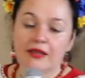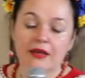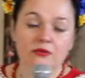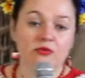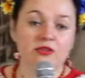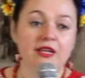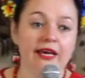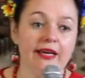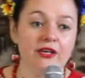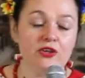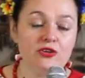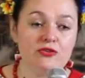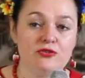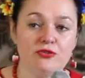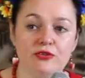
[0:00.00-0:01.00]
I would like
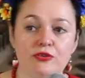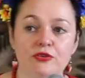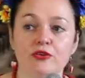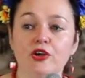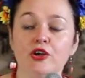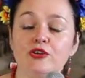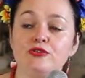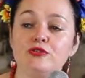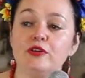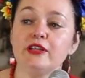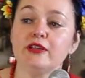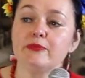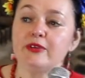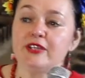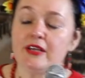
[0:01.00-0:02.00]
you to do a
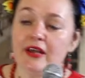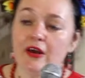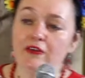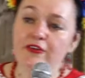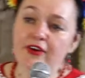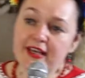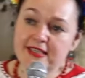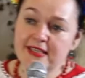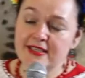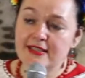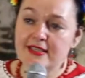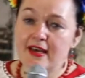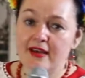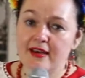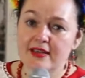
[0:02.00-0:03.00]
little bit of
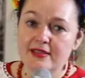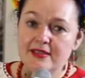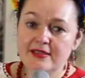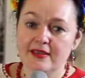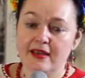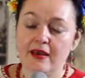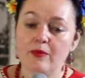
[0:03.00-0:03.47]
exercise,